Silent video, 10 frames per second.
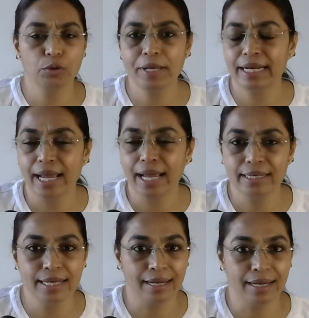be an
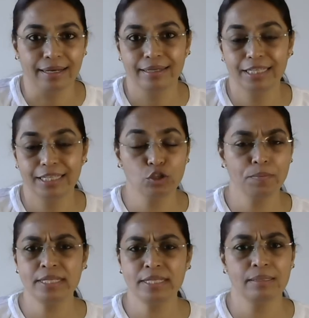idea, it could
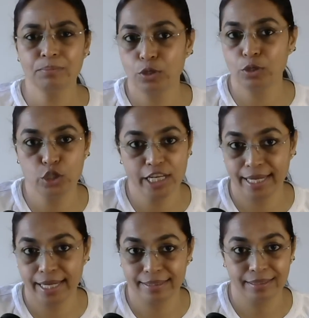be some
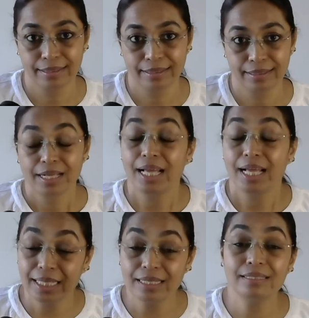project.
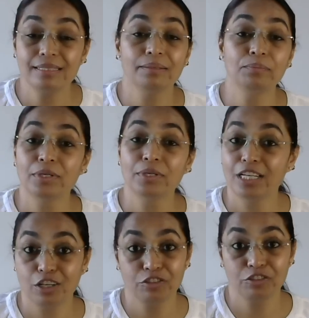And the
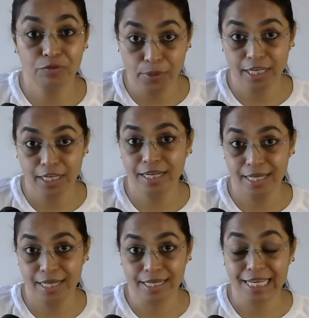symbol of
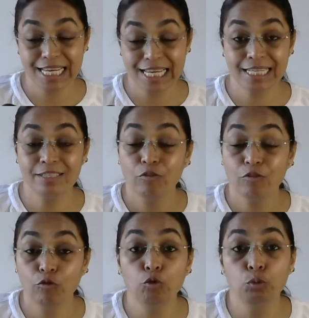Bharani is
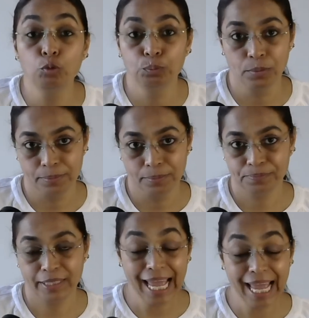womb,
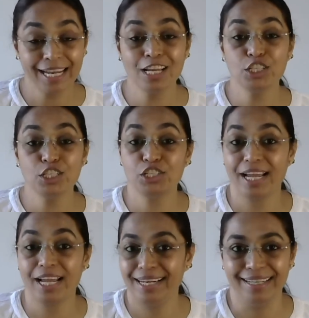carrying a
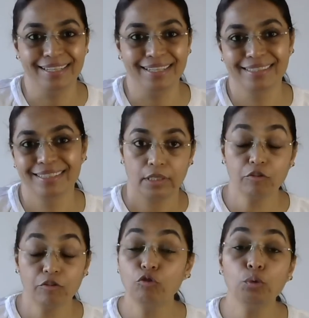child.
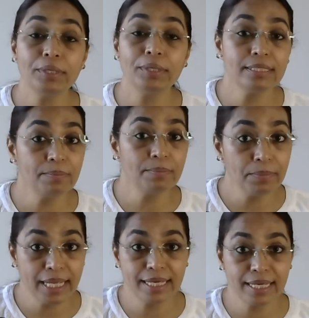A womb is a
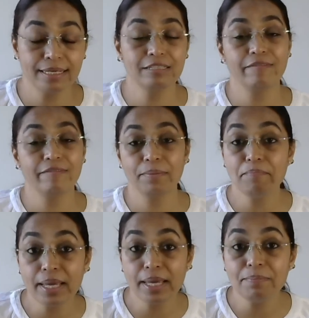place where
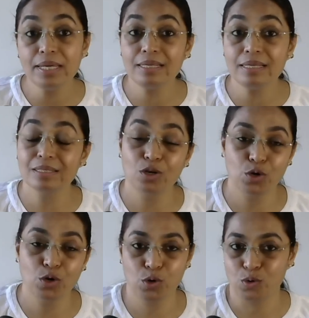babies
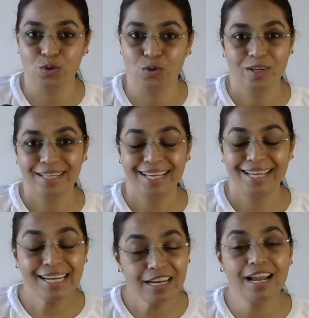grow
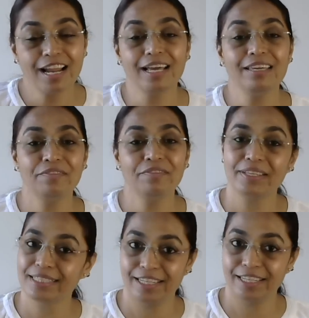and a life
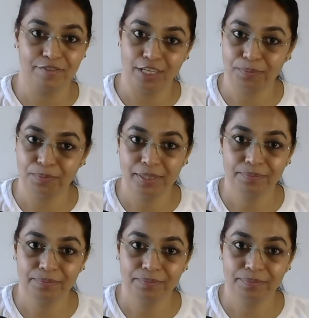is developed.